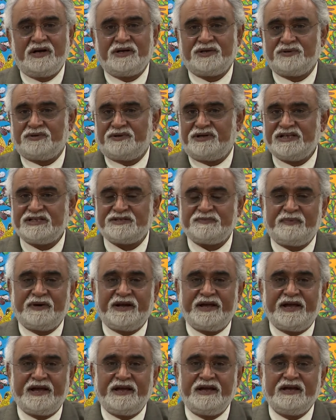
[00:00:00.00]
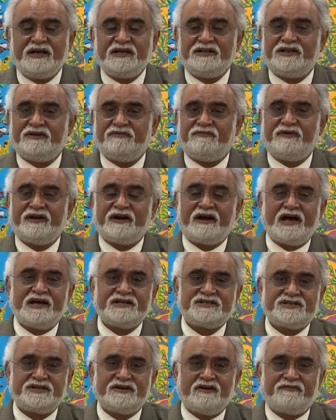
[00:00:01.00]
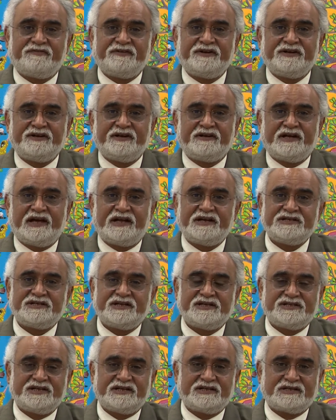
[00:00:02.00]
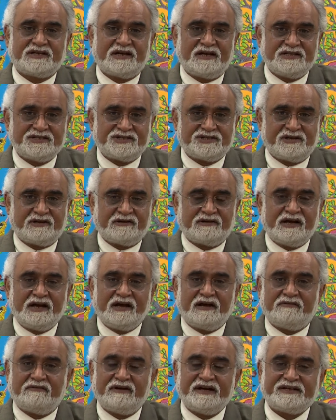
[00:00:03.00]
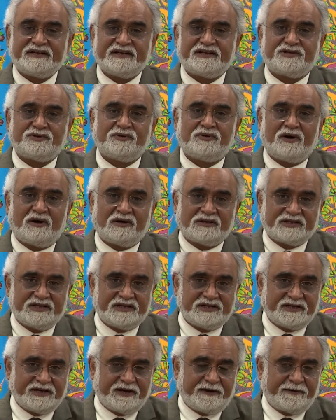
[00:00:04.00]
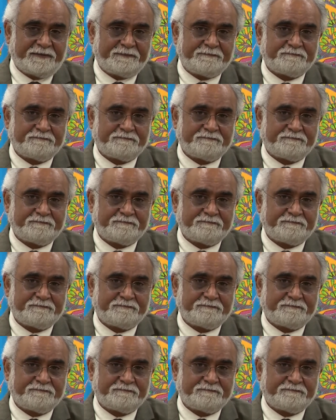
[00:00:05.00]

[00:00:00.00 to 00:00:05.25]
to display the variety of Indian heritage and culture related to North India.